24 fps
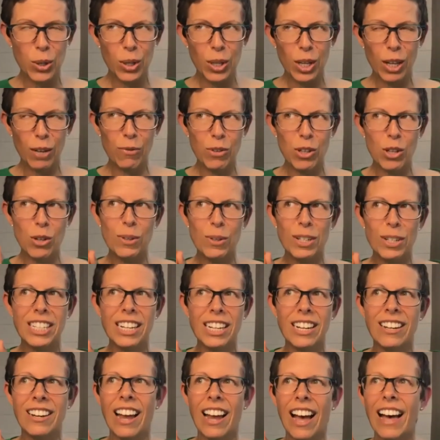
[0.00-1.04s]
if you
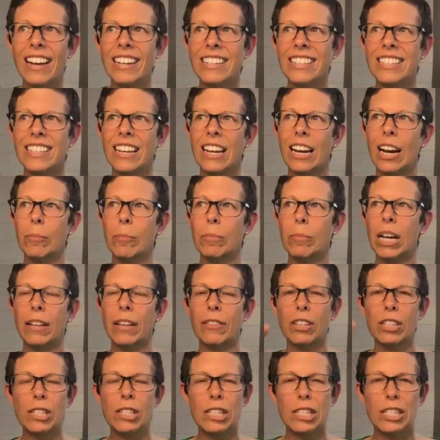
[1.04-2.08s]
did not, and I'm not,
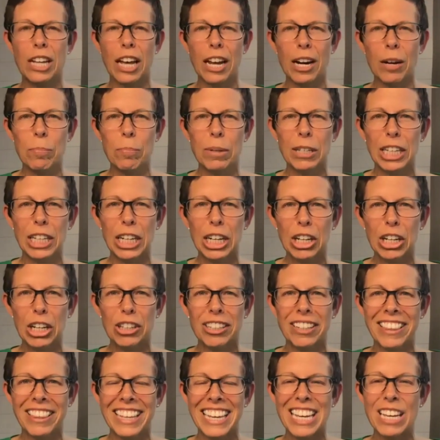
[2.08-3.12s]
this is not a political
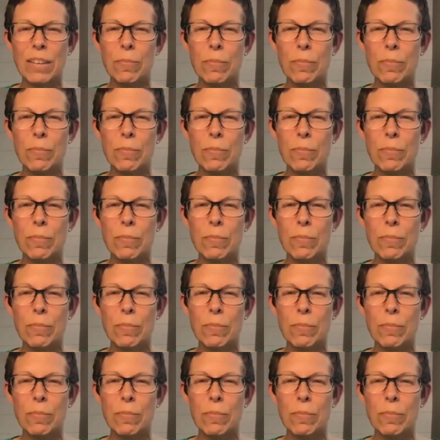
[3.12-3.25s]
thing,